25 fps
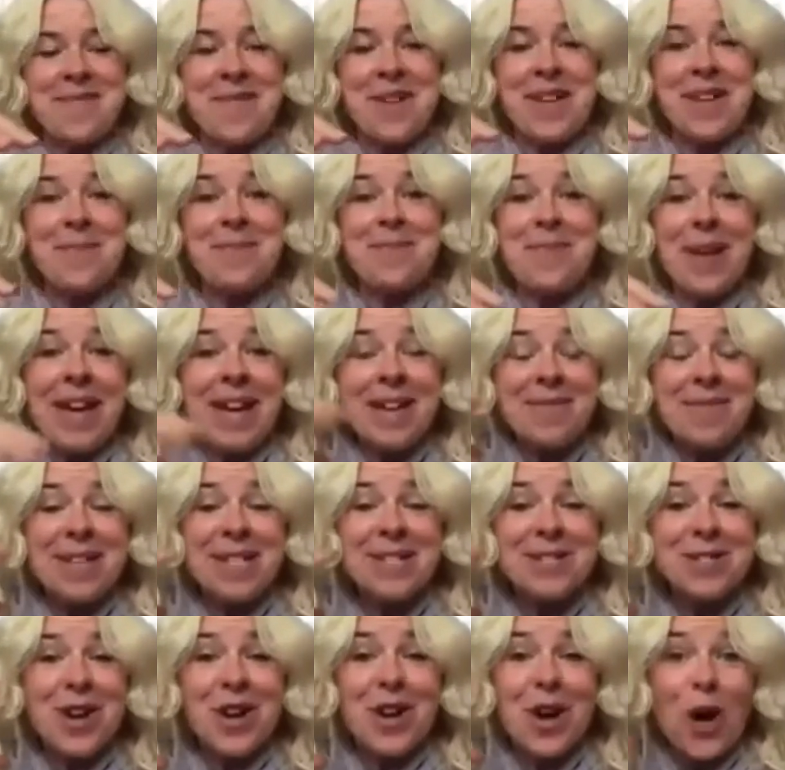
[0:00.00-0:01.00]
Baby's
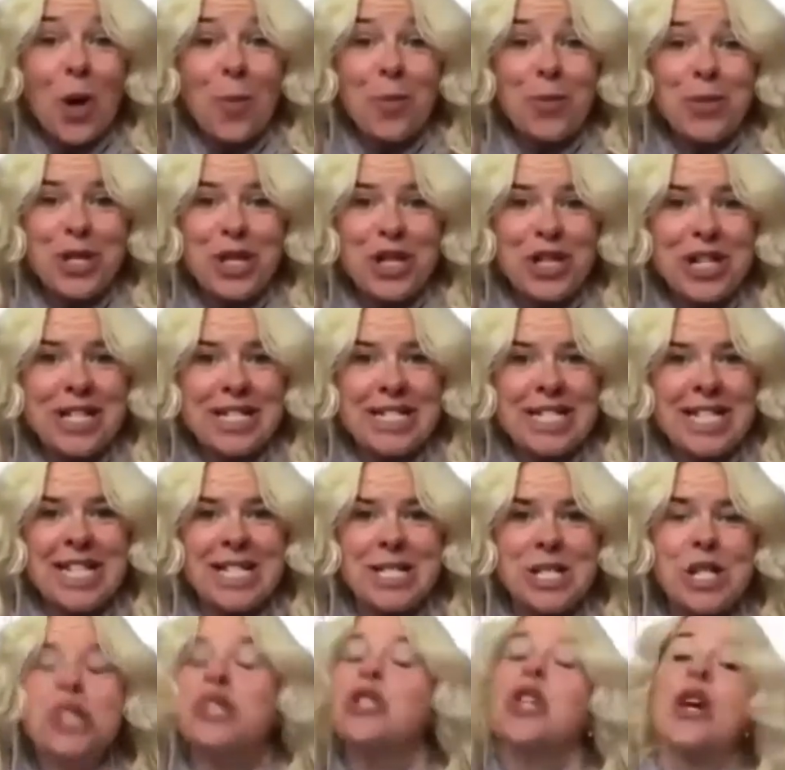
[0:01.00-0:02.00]
got opportunity
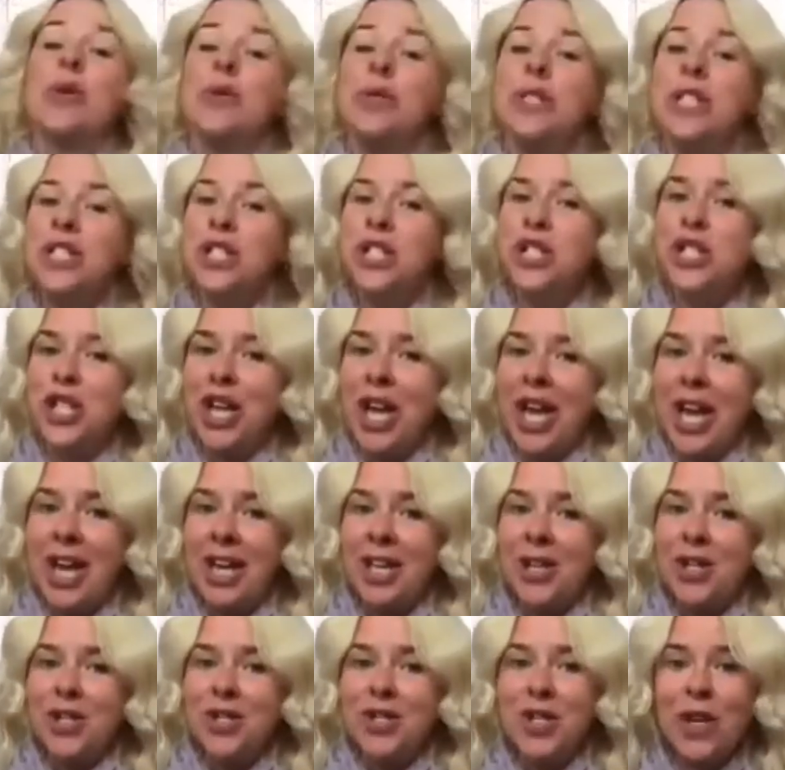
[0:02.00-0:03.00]
to notice
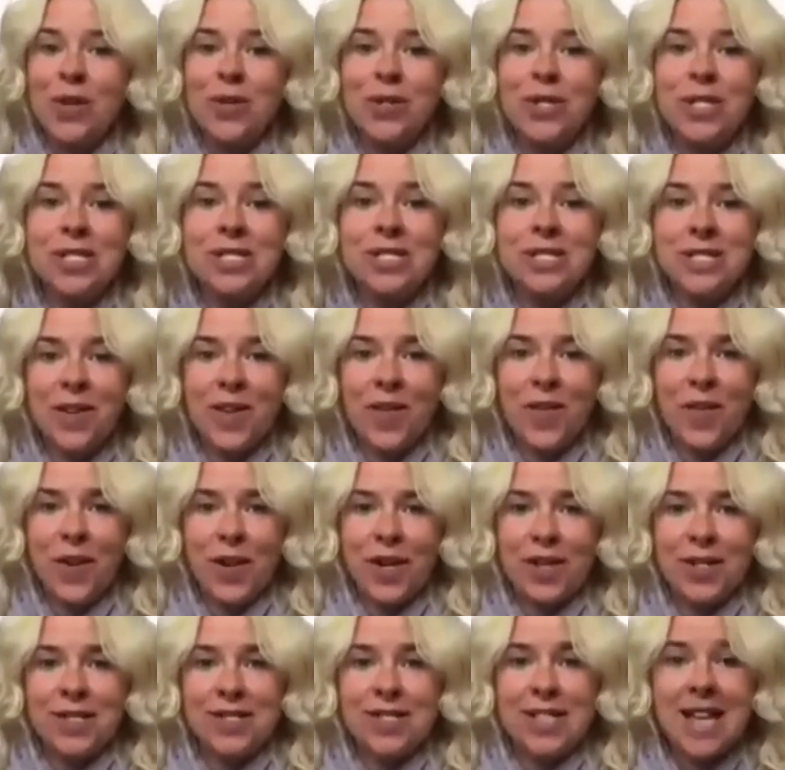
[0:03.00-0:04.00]
change, notice
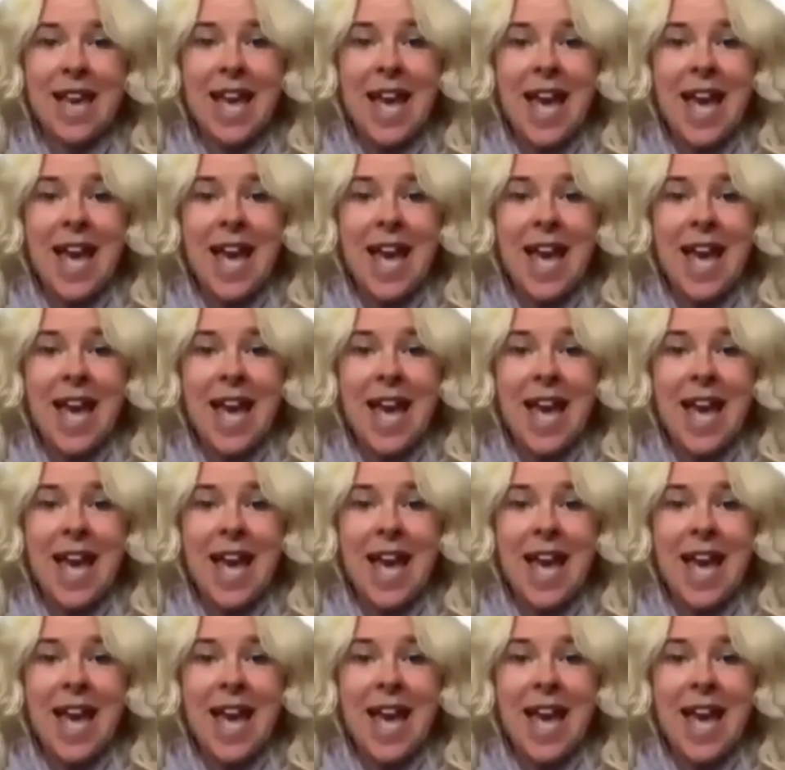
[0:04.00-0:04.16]
difference,